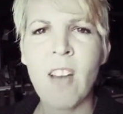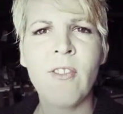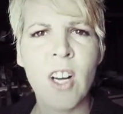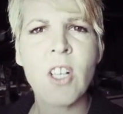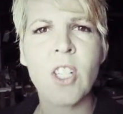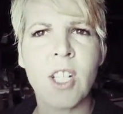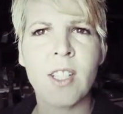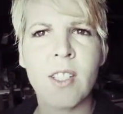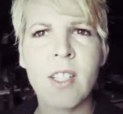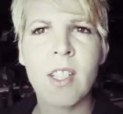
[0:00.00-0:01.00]

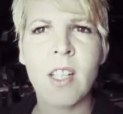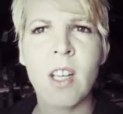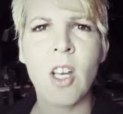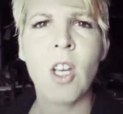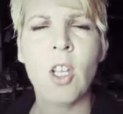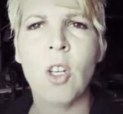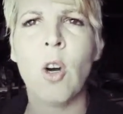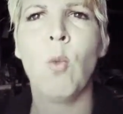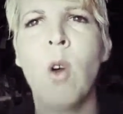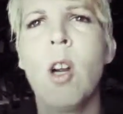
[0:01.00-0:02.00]
functions, you
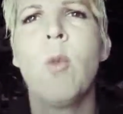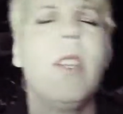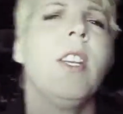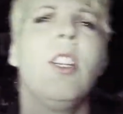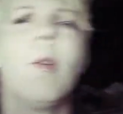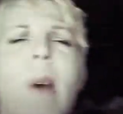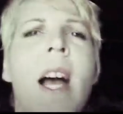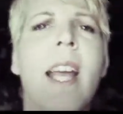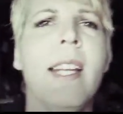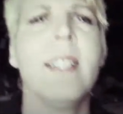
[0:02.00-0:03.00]
know, work within your
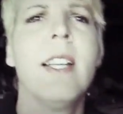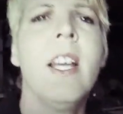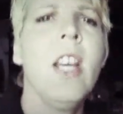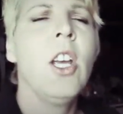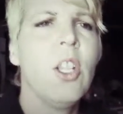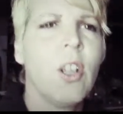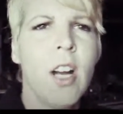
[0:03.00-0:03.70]
mind. Your